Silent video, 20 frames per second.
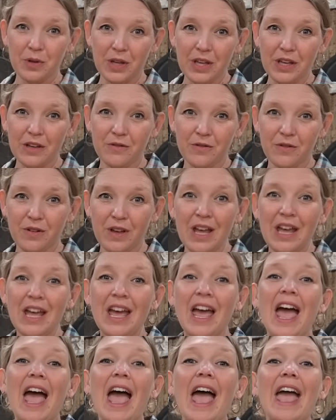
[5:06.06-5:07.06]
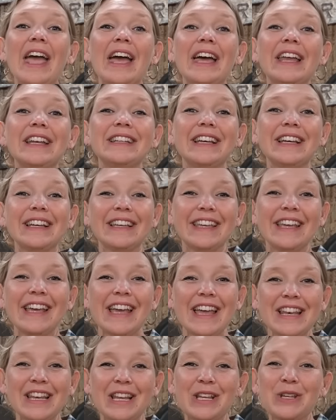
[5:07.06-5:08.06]
beef. And
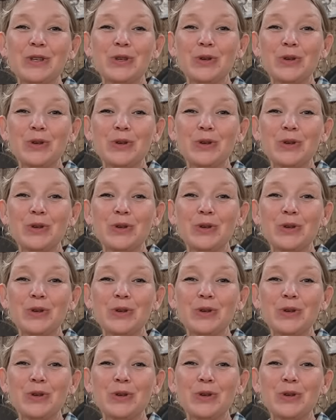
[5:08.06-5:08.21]
again,